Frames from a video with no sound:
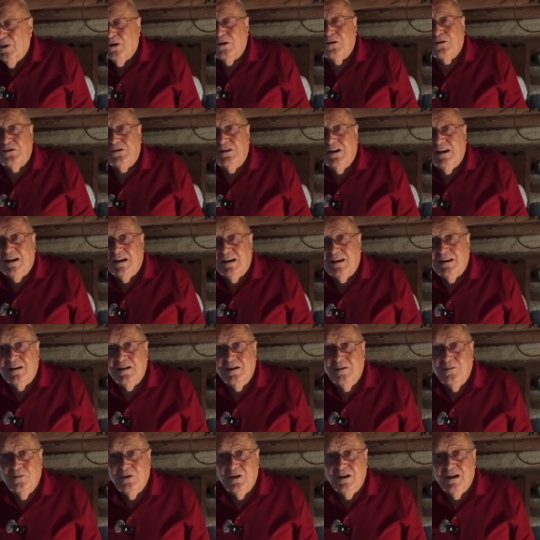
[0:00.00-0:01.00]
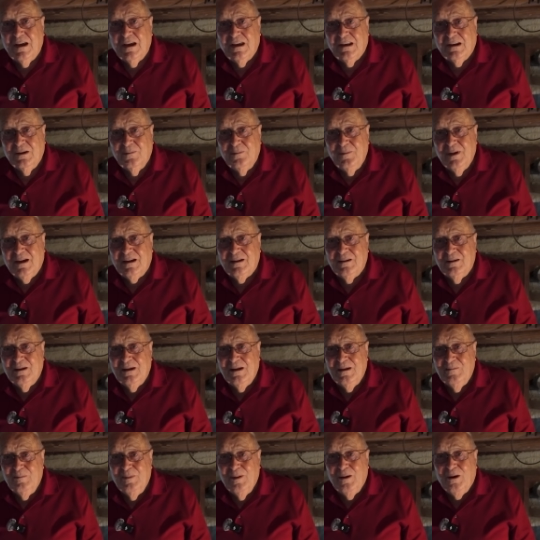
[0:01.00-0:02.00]
birthday, we had a big
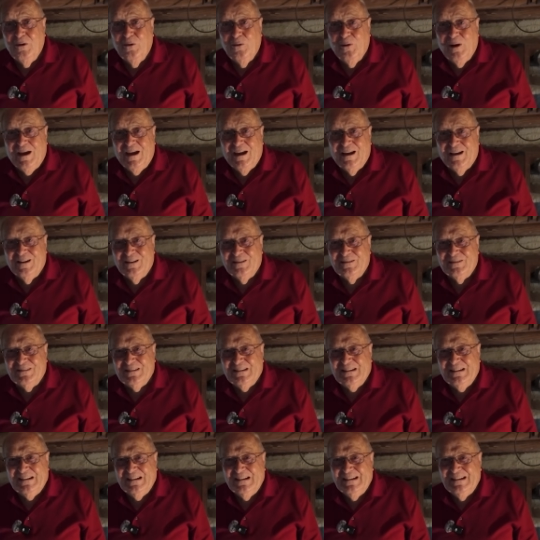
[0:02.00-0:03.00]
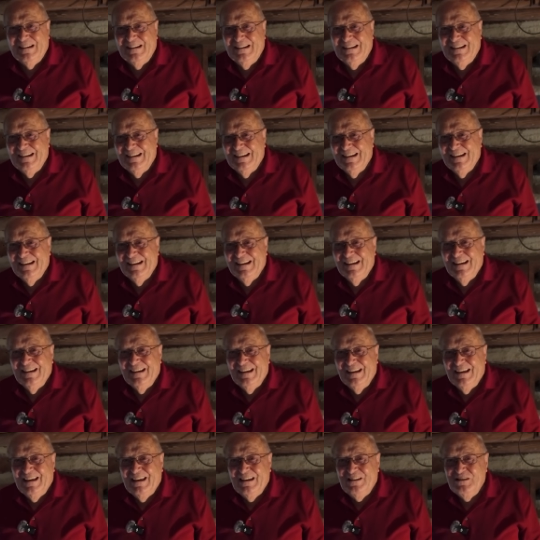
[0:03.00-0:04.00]
blowout.
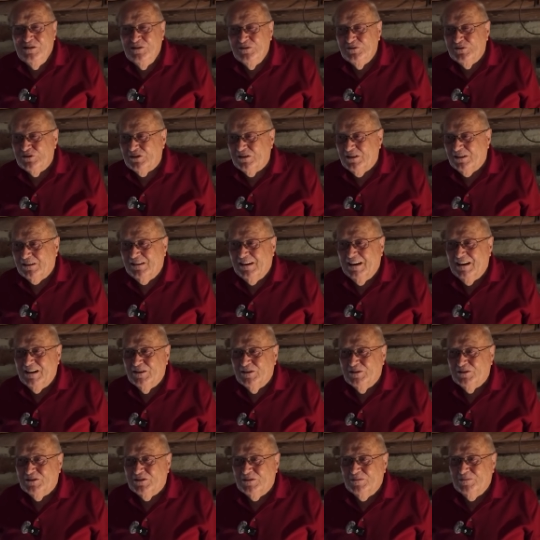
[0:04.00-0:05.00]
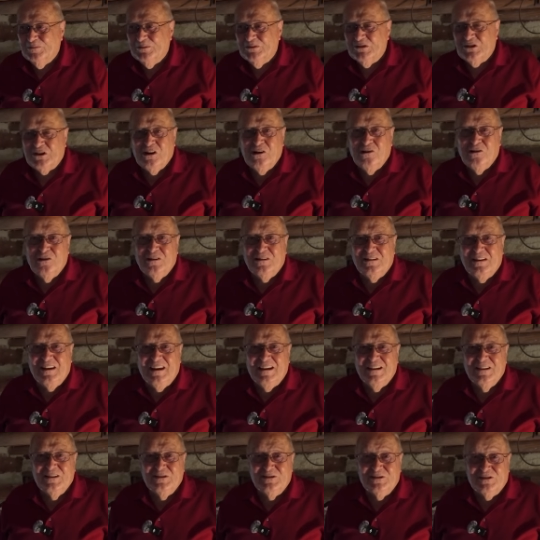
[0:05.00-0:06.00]
He used to tell some scary
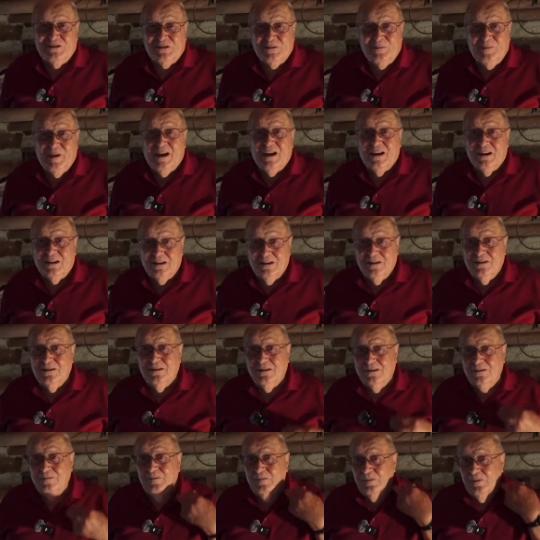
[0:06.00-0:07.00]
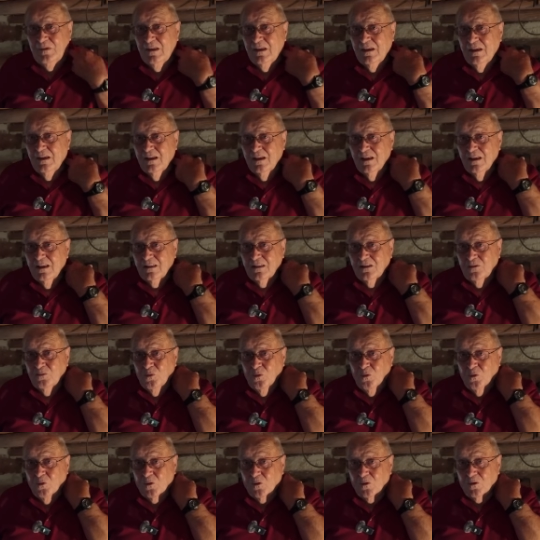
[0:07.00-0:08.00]
tales about the
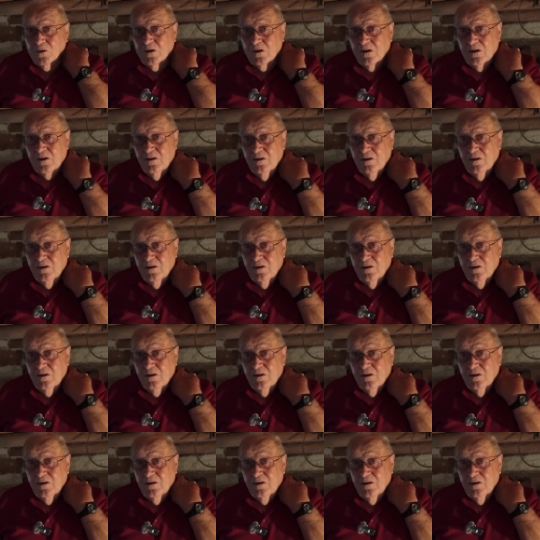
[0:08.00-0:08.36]
war.